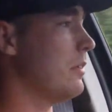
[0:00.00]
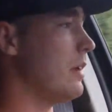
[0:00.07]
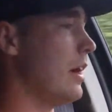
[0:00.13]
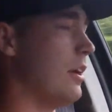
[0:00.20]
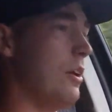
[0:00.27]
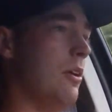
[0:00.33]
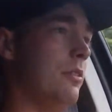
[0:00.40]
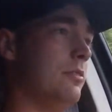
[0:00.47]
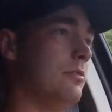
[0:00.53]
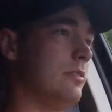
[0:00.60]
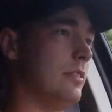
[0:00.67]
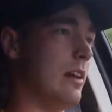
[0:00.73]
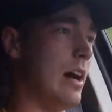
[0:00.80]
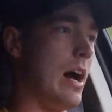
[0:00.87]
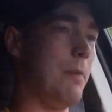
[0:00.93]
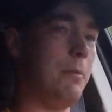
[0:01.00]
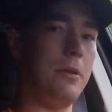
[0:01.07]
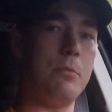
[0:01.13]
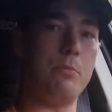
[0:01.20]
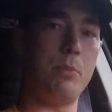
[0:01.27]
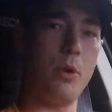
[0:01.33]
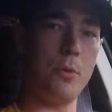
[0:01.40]
I don't know, I'd be
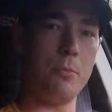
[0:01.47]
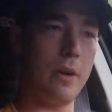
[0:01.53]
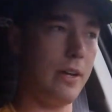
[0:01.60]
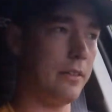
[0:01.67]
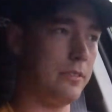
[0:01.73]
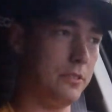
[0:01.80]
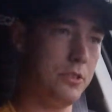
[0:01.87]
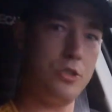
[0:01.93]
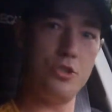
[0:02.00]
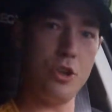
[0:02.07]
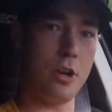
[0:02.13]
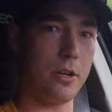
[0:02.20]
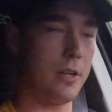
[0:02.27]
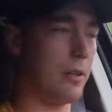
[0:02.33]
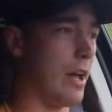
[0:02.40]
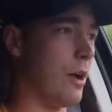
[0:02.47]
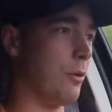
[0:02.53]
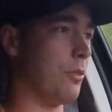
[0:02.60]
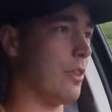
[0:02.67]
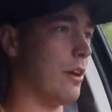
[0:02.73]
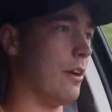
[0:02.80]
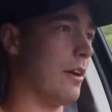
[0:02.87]
putting my junk
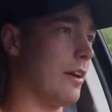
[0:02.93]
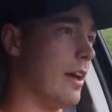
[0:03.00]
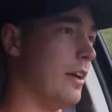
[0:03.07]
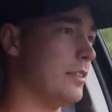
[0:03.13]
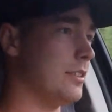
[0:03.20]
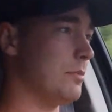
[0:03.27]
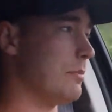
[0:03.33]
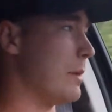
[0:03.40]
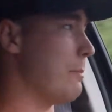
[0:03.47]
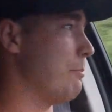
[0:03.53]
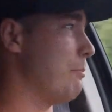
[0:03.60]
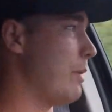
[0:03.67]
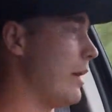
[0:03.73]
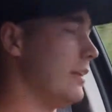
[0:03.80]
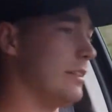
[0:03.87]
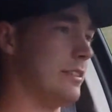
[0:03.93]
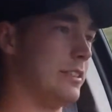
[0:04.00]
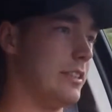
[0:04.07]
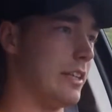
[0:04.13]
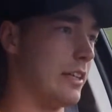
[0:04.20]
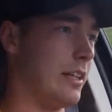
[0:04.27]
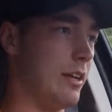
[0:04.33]
out there, I guess, my butt
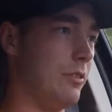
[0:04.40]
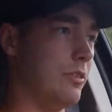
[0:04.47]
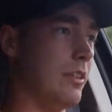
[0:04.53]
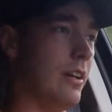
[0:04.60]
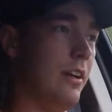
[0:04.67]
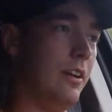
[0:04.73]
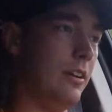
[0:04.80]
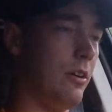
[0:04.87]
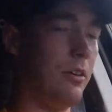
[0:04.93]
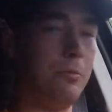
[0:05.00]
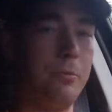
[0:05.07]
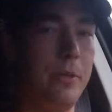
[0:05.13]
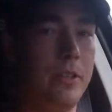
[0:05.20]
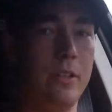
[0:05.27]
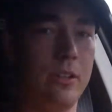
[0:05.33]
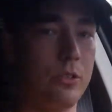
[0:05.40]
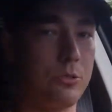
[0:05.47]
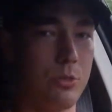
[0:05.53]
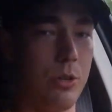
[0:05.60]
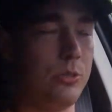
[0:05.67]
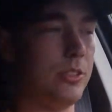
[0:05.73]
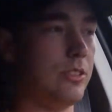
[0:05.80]
sticking out there, and all, you know,
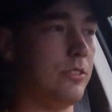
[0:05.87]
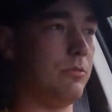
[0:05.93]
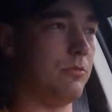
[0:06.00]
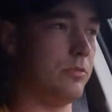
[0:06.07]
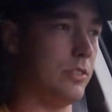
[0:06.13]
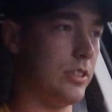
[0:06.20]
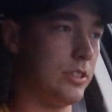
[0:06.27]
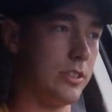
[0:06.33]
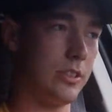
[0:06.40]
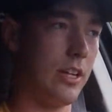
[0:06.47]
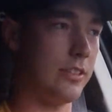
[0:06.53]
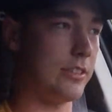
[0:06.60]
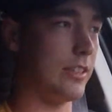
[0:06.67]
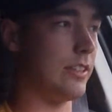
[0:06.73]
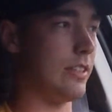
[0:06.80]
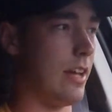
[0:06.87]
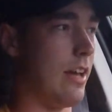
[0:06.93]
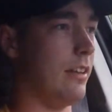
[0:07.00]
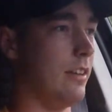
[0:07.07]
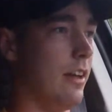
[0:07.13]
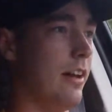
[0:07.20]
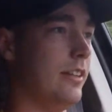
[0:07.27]
gross and disgusting
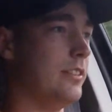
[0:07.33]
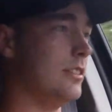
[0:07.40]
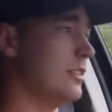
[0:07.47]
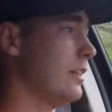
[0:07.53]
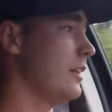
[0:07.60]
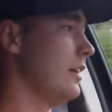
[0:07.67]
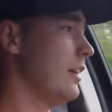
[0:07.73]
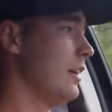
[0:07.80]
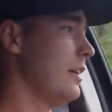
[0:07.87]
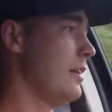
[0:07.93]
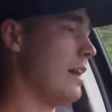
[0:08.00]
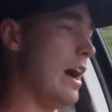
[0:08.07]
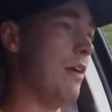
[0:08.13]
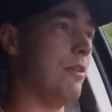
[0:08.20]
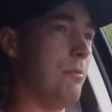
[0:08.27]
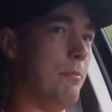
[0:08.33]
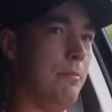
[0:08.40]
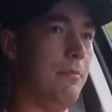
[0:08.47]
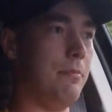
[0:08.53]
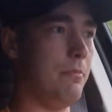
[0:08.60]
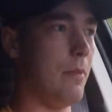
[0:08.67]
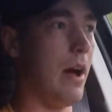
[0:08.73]
tan lines. I'd
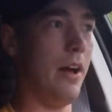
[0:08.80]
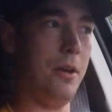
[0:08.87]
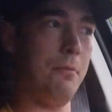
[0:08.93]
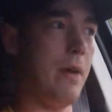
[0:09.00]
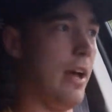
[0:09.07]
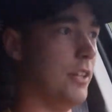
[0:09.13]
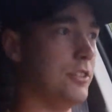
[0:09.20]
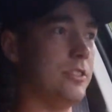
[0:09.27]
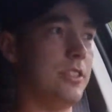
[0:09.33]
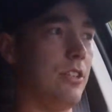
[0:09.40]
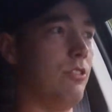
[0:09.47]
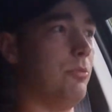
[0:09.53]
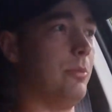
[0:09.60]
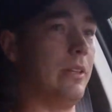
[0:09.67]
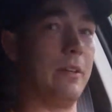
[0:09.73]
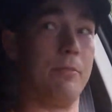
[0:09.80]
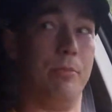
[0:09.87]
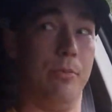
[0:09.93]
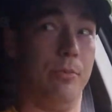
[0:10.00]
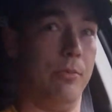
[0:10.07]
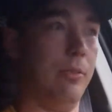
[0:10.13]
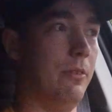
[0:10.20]
imagine someone would be like,
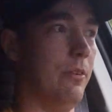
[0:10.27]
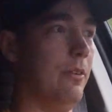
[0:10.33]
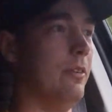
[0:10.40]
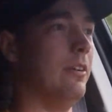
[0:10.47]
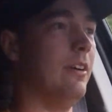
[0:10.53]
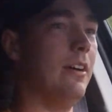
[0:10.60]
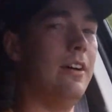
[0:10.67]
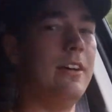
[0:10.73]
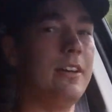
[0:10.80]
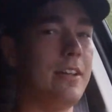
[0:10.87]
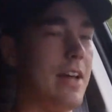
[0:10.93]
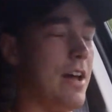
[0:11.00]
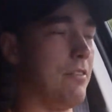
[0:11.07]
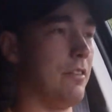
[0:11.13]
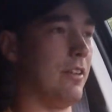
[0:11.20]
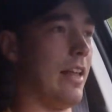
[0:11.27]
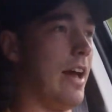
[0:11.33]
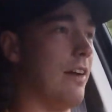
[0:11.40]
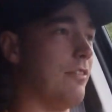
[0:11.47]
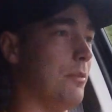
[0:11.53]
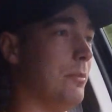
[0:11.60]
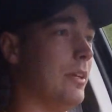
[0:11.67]
having a
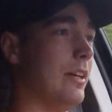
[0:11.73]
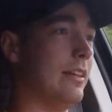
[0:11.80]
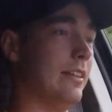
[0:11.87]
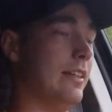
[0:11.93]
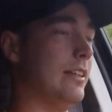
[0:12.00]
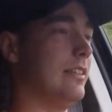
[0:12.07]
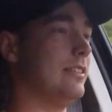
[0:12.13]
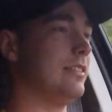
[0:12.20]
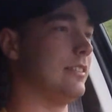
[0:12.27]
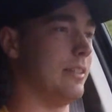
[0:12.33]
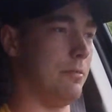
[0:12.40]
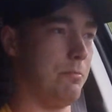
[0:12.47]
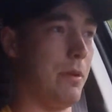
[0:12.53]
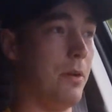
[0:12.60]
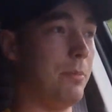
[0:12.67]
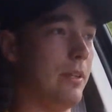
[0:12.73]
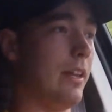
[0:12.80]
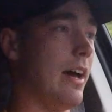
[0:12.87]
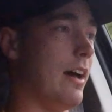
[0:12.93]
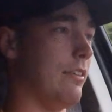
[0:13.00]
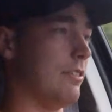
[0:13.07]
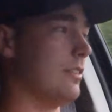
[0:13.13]
laugh at me at least. I'd better be
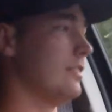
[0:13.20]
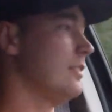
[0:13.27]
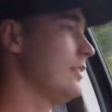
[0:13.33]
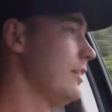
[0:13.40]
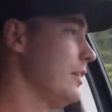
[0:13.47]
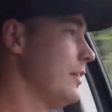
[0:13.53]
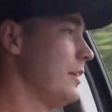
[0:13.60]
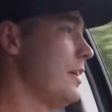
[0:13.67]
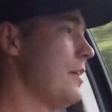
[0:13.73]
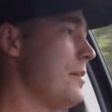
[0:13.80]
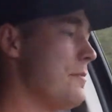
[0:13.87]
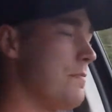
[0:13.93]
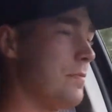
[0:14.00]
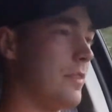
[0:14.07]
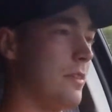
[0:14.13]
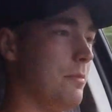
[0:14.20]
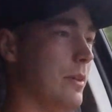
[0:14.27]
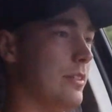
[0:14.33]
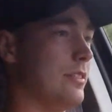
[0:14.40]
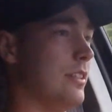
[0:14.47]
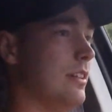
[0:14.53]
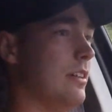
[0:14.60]
laughing. But,